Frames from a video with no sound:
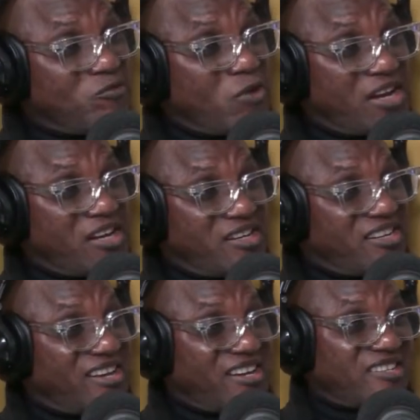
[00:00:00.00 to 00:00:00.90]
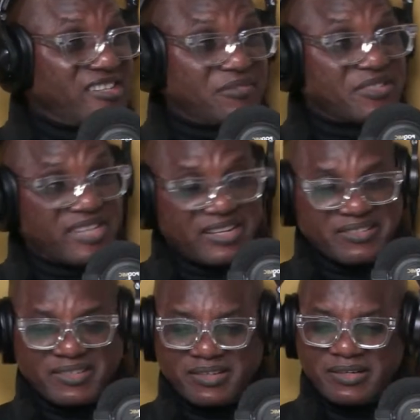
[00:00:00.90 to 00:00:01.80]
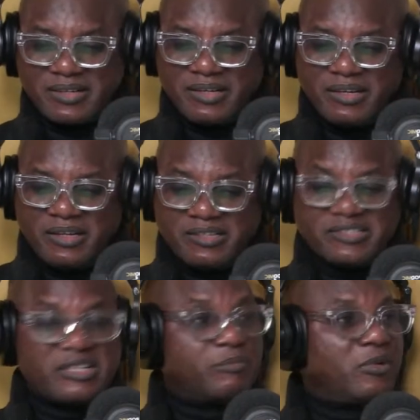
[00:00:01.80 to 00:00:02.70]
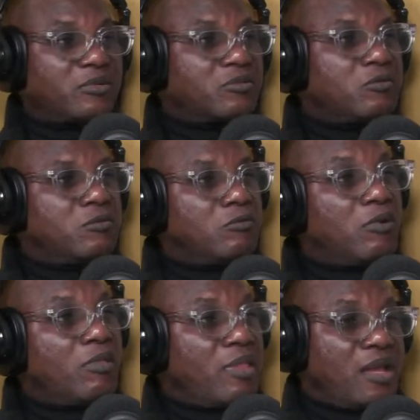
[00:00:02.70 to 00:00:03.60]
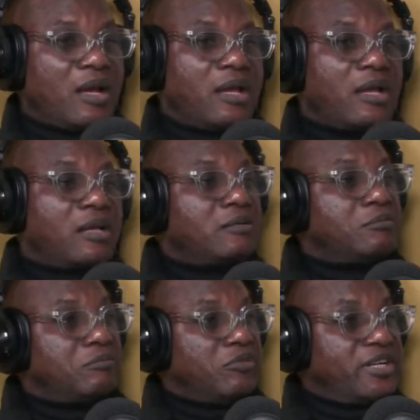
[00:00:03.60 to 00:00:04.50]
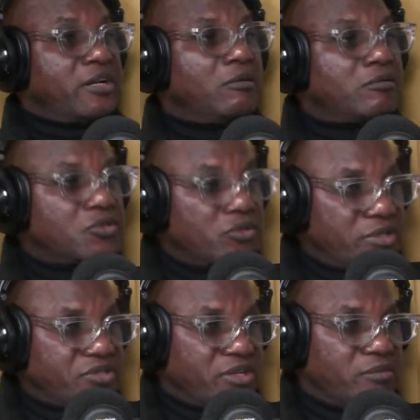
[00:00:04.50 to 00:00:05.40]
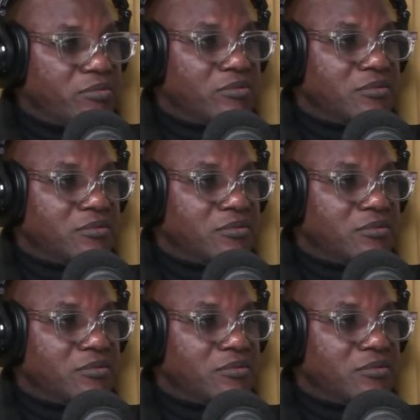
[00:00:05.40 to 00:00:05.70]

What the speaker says: way, in a negative sense. It's about what the guy can bring onto the table